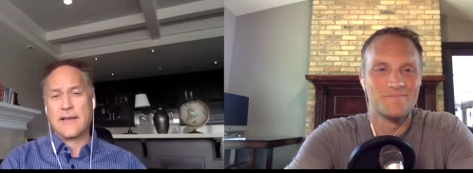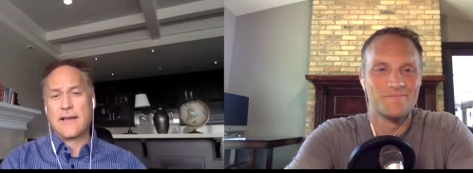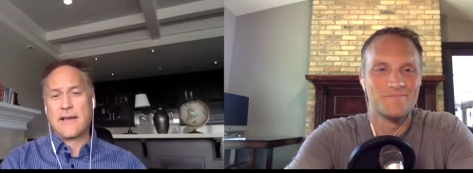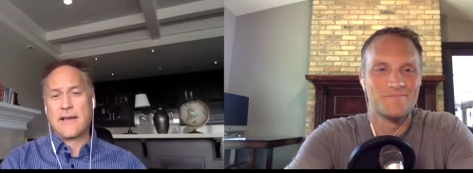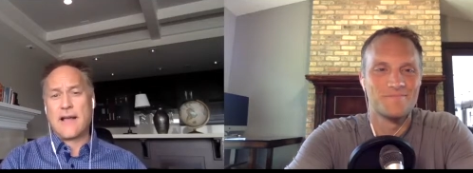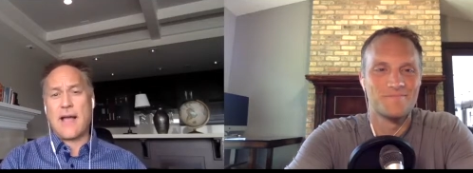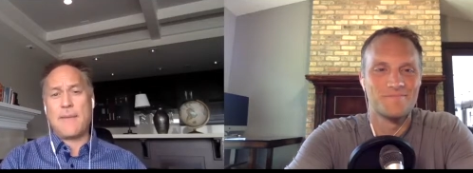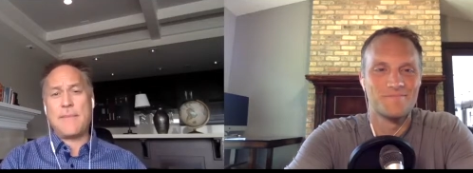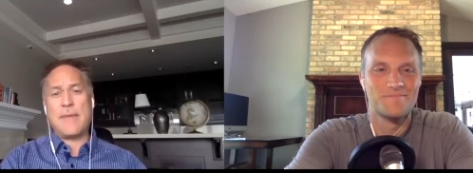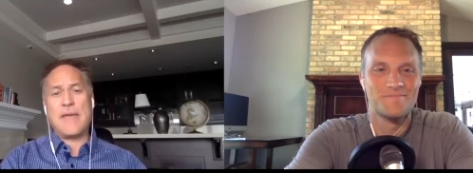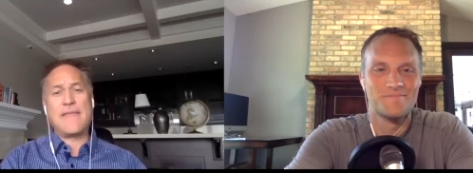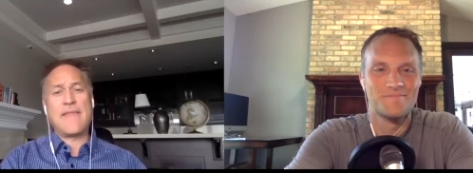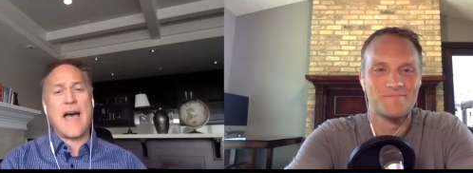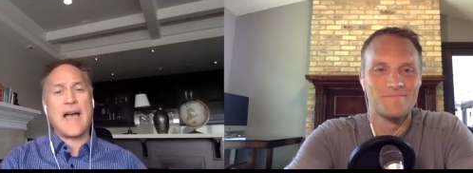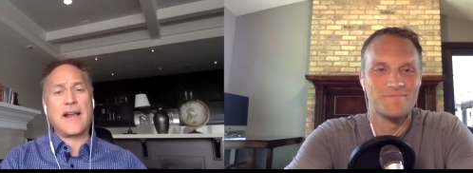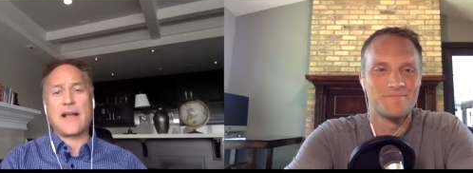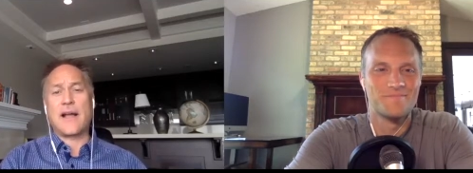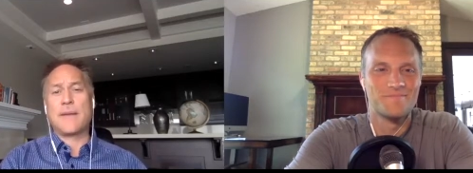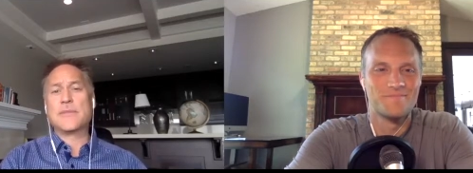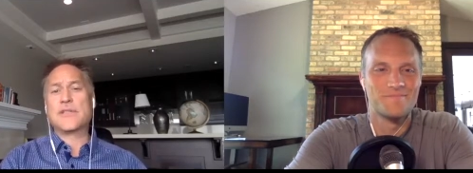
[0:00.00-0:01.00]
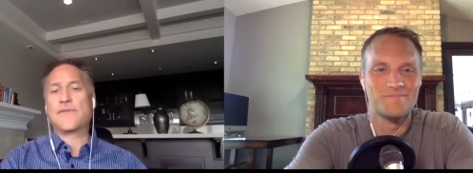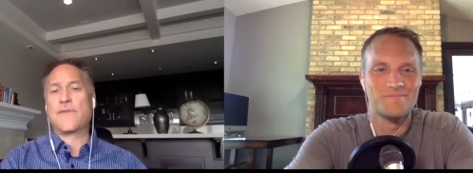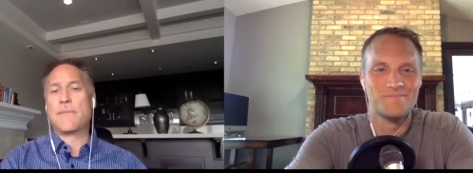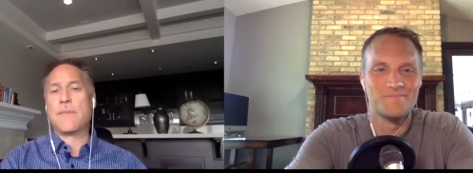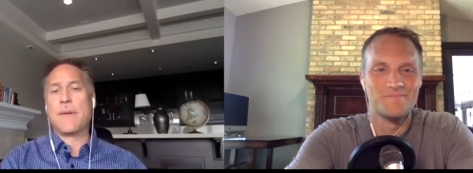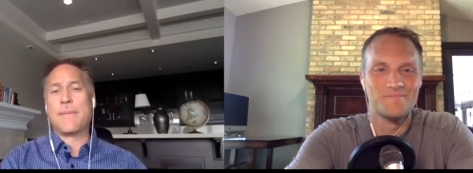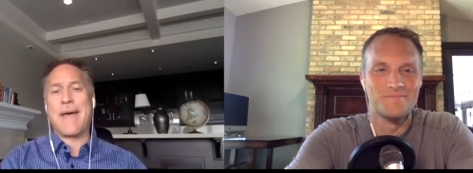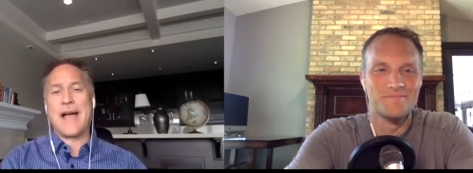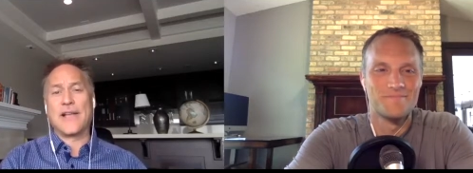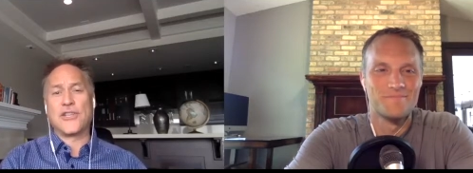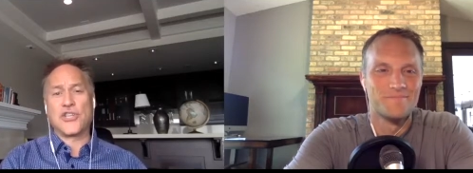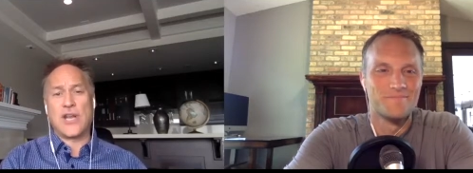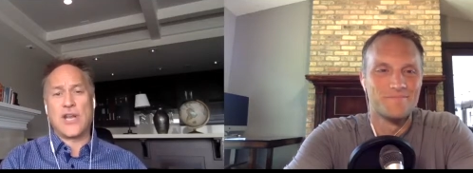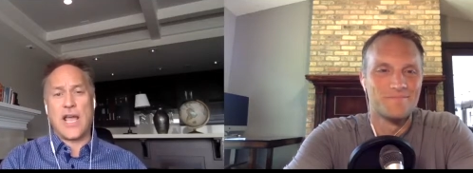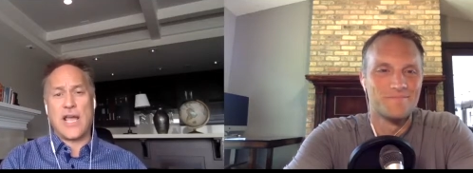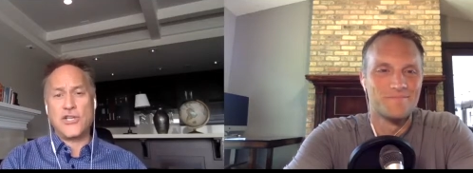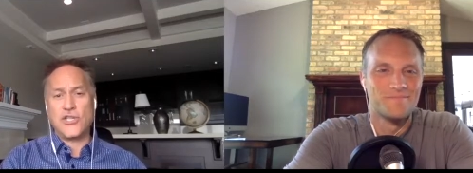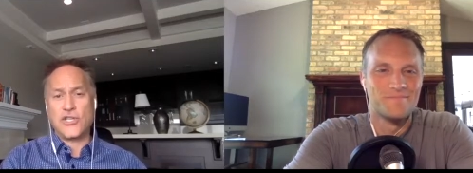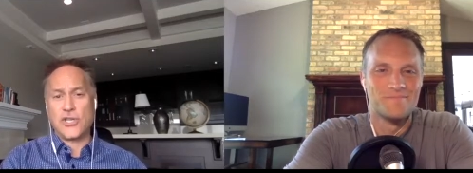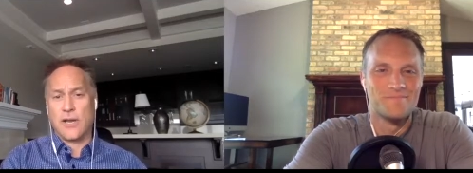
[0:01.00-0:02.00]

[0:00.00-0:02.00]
Speaker 1: I mean, that comes from imagination.